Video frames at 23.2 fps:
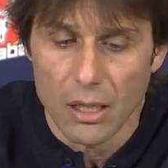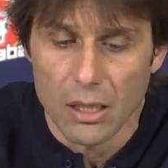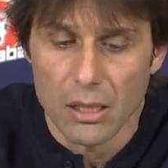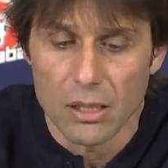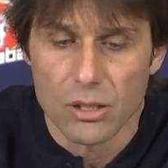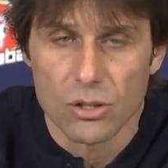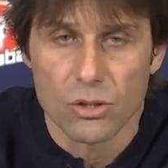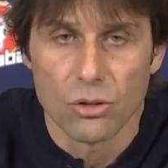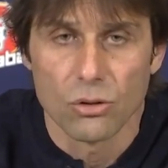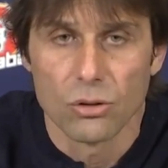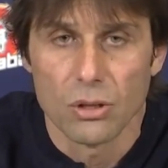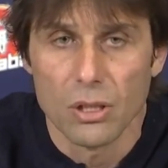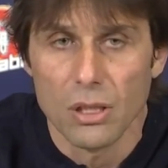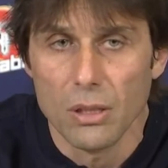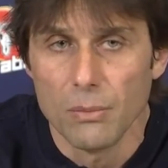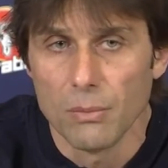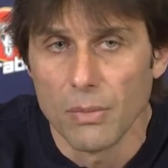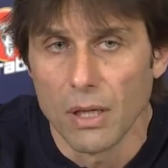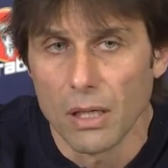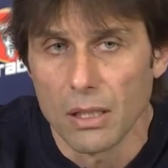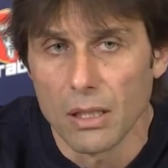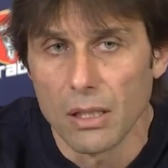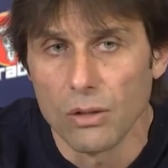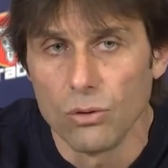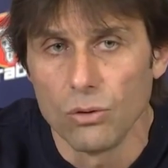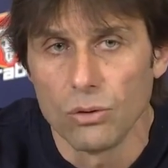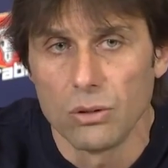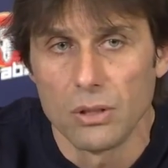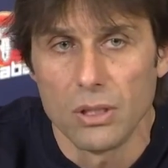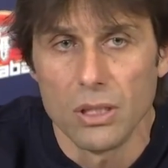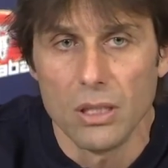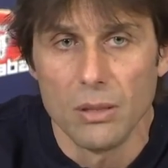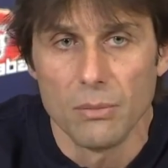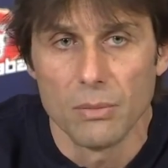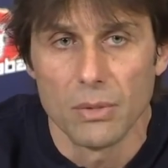strong team, a really good
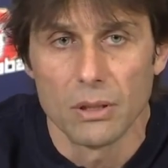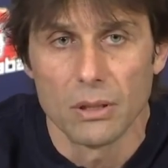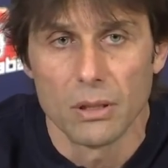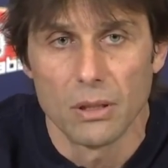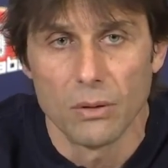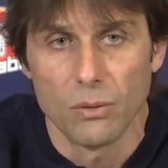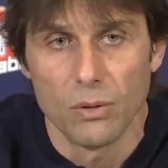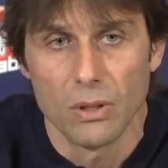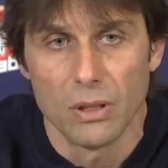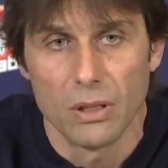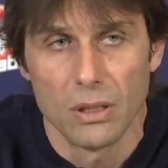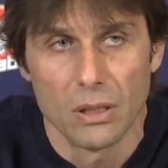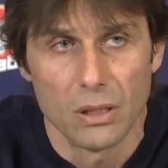team with